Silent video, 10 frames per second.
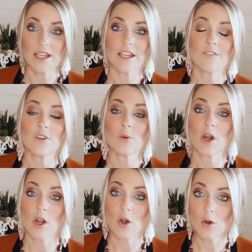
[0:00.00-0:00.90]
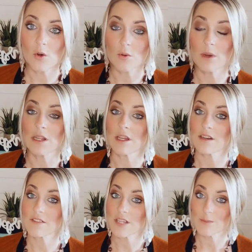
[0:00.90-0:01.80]
If you are home, a
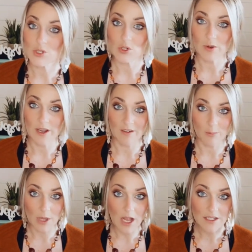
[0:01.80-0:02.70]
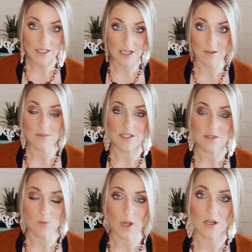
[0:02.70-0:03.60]
lot of times you have block times
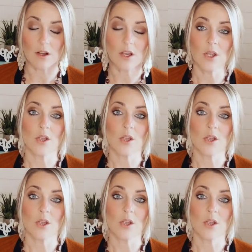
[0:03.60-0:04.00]
as well.